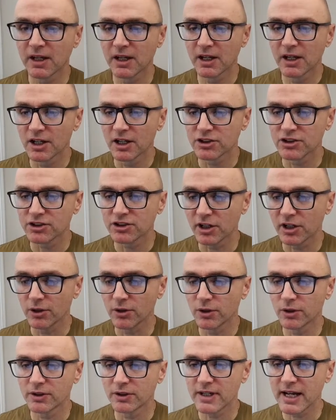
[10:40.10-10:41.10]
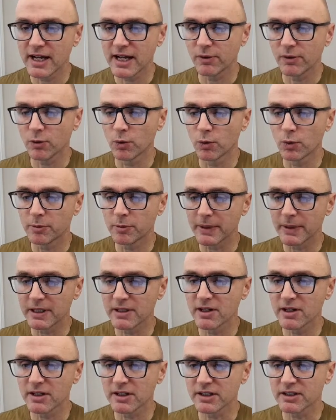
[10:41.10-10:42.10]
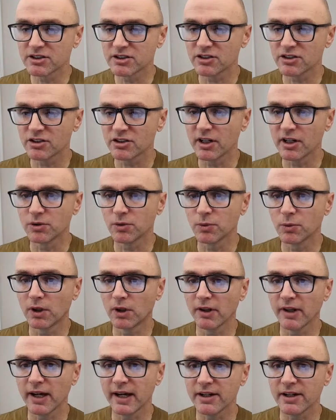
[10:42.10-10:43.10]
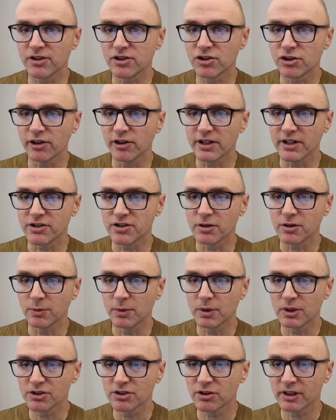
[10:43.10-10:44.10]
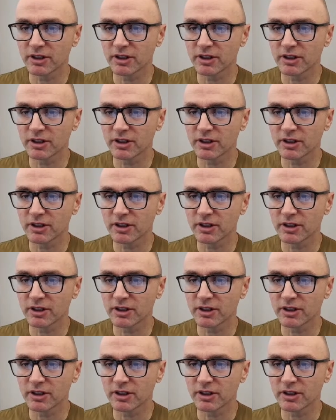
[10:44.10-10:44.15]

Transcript: So now it would be nice to know what that duration was.